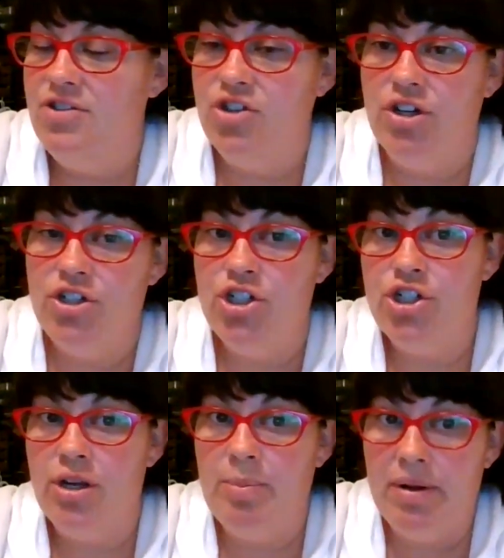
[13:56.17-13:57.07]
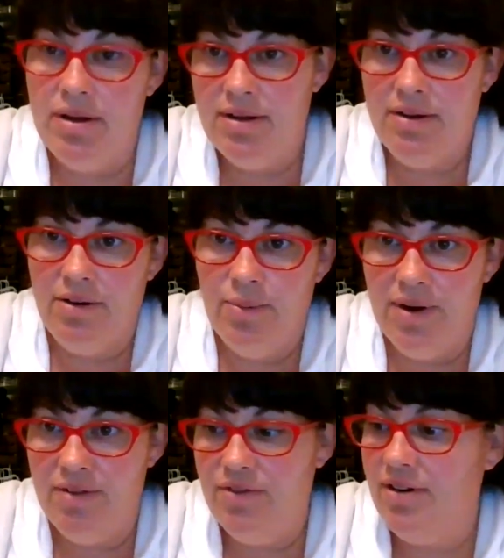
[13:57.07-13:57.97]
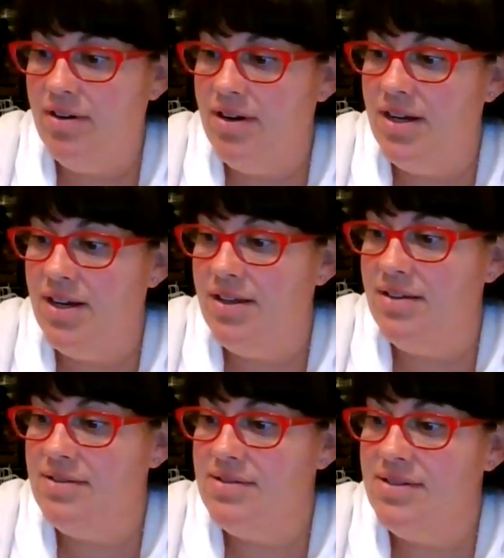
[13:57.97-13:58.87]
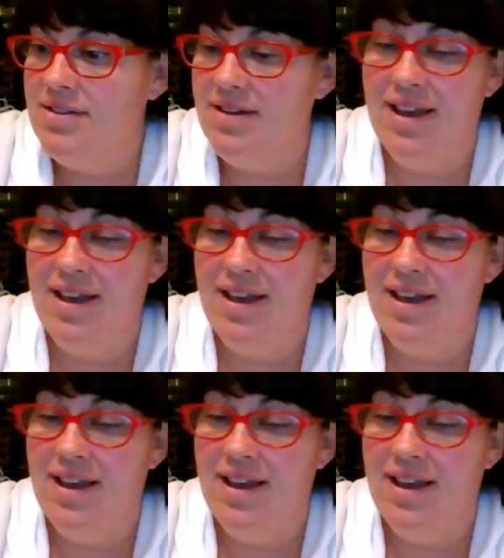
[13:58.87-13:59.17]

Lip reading: judgeship or whatever it is.